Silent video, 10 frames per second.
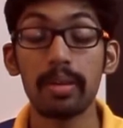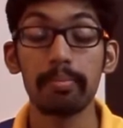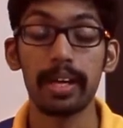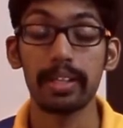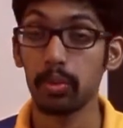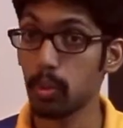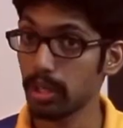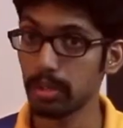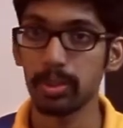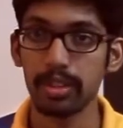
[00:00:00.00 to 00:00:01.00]
But
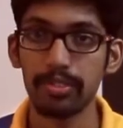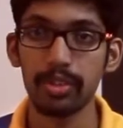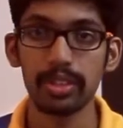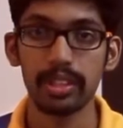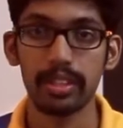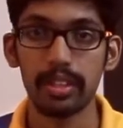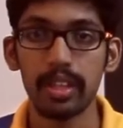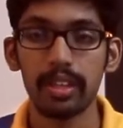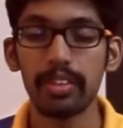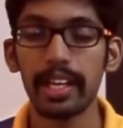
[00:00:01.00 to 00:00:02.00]
what about the future?
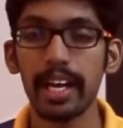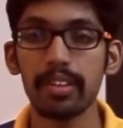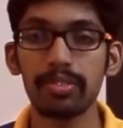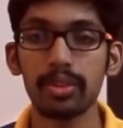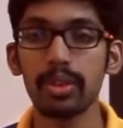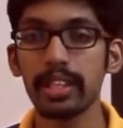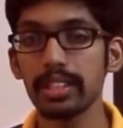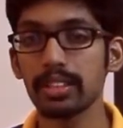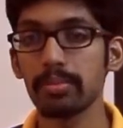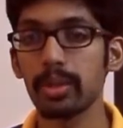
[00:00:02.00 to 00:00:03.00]
We had few
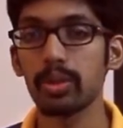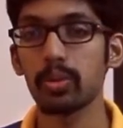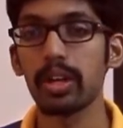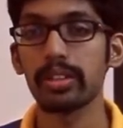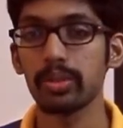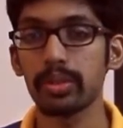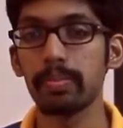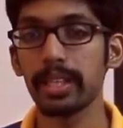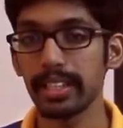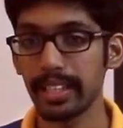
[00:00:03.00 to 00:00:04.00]
hints about what would
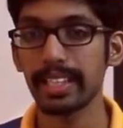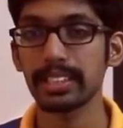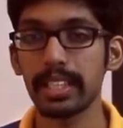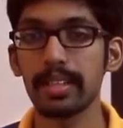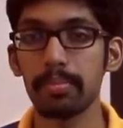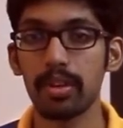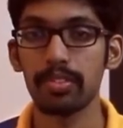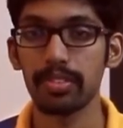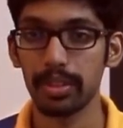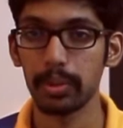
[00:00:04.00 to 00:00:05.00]
be the next type
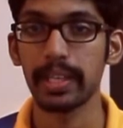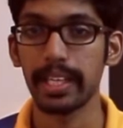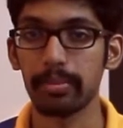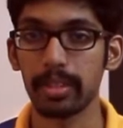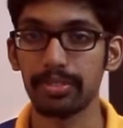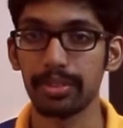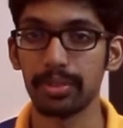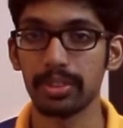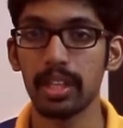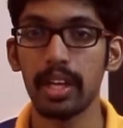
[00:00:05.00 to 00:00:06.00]
of dual camera
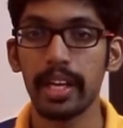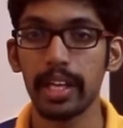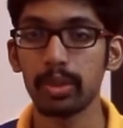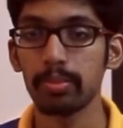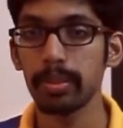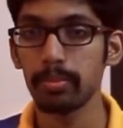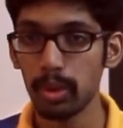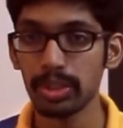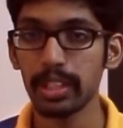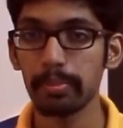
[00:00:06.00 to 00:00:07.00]
phones. It would be
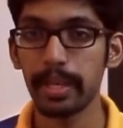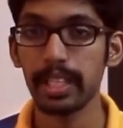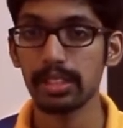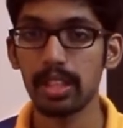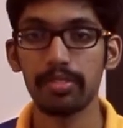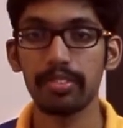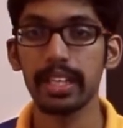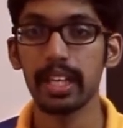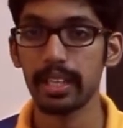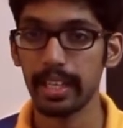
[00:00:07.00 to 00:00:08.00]
mostly based on
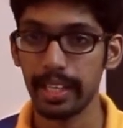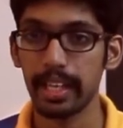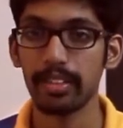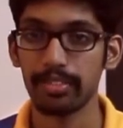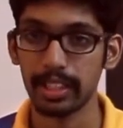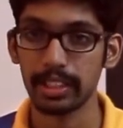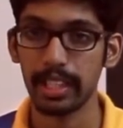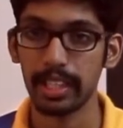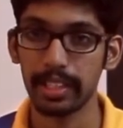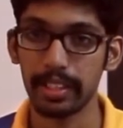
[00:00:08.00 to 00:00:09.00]
VR and AR
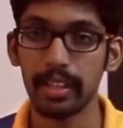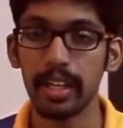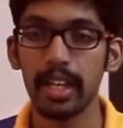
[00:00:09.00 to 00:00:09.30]
functionality.